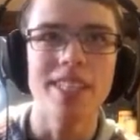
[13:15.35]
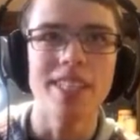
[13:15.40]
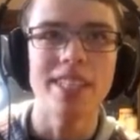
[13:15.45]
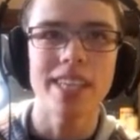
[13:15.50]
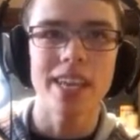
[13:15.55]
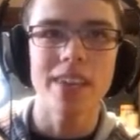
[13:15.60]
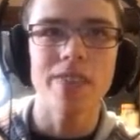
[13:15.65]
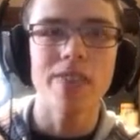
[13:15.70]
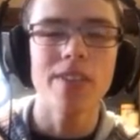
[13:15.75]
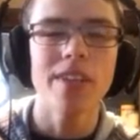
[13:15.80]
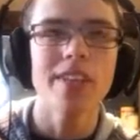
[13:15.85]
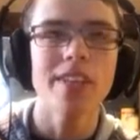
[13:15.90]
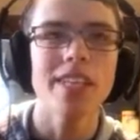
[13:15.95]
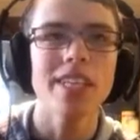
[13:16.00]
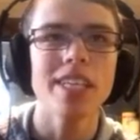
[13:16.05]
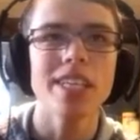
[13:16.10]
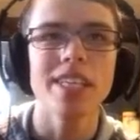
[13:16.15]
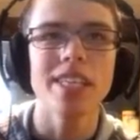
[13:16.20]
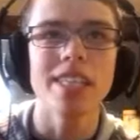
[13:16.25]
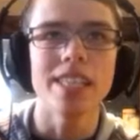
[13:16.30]

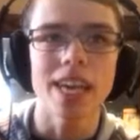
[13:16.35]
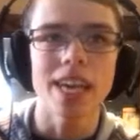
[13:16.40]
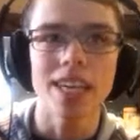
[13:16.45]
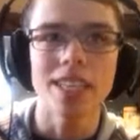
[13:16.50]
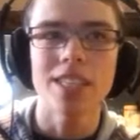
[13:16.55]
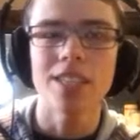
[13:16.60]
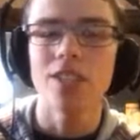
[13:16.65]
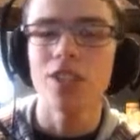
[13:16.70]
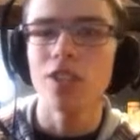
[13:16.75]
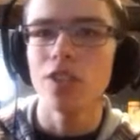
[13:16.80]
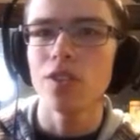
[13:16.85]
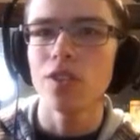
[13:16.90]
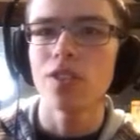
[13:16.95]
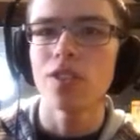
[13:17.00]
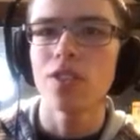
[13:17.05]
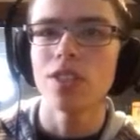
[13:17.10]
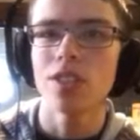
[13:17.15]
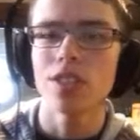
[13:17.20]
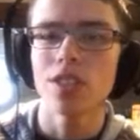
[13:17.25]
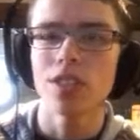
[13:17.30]
definitely not
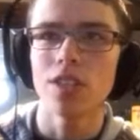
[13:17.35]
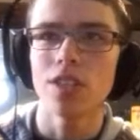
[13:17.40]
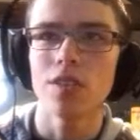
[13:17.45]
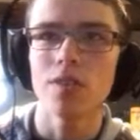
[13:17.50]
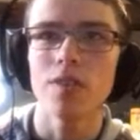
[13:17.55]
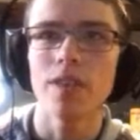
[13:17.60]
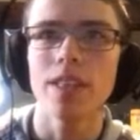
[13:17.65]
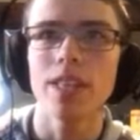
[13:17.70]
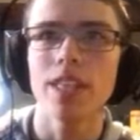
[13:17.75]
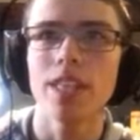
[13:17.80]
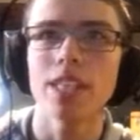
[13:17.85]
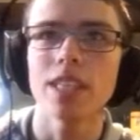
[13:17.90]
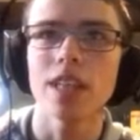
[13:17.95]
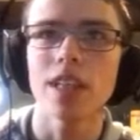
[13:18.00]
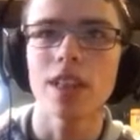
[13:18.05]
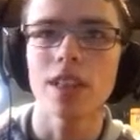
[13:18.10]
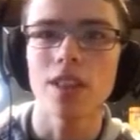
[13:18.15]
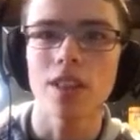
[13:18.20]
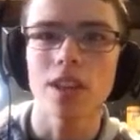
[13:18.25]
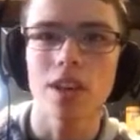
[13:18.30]
used to doing these
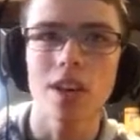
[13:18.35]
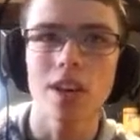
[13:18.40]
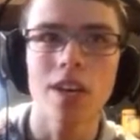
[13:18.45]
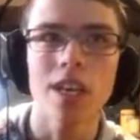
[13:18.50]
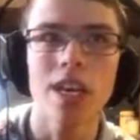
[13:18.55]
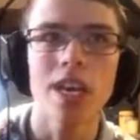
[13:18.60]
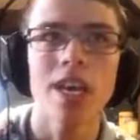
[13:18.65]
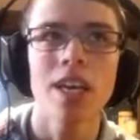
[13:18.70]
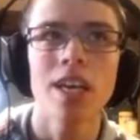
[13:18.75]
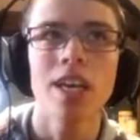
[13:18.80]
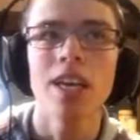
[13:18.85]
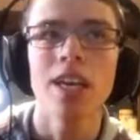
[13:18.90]
long,